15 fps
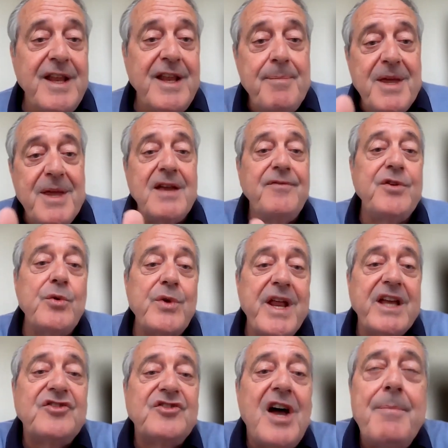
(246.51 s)
Let me give you an
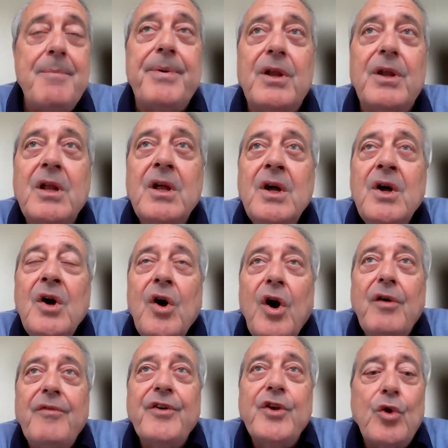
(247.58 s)
example
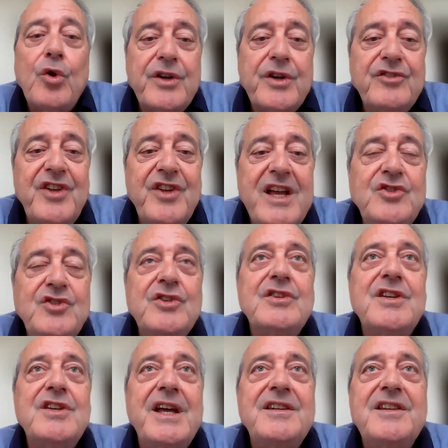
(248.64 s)
of an
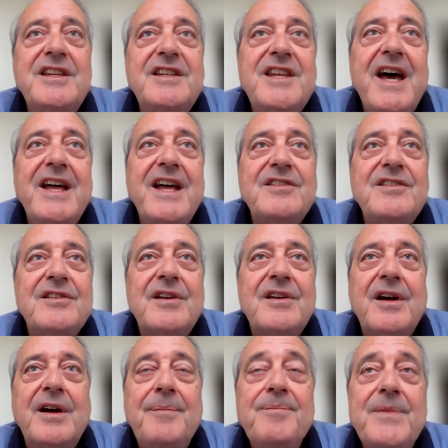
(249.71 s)
organization that did that,
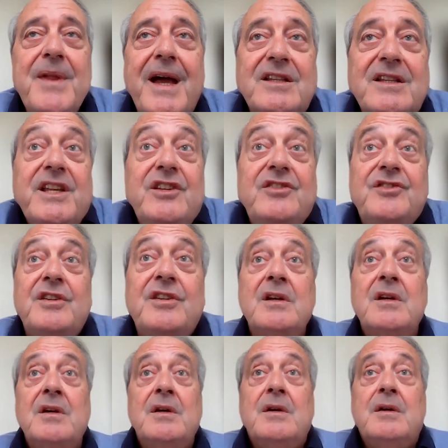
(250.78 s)
at least
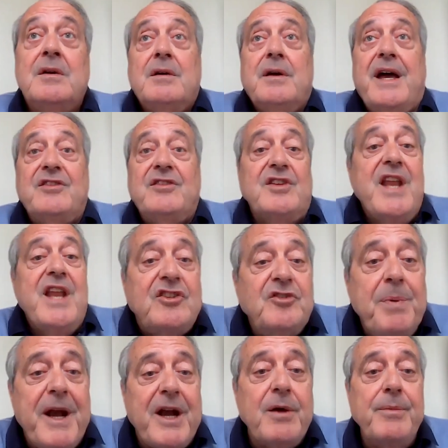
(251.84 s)
as an
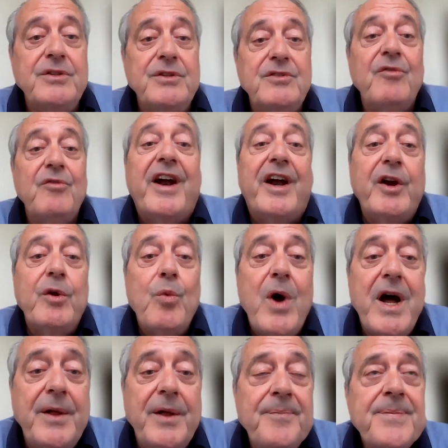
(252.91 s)
experiment, very
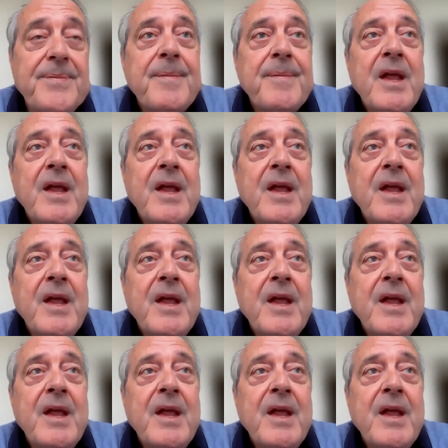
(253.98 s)
well.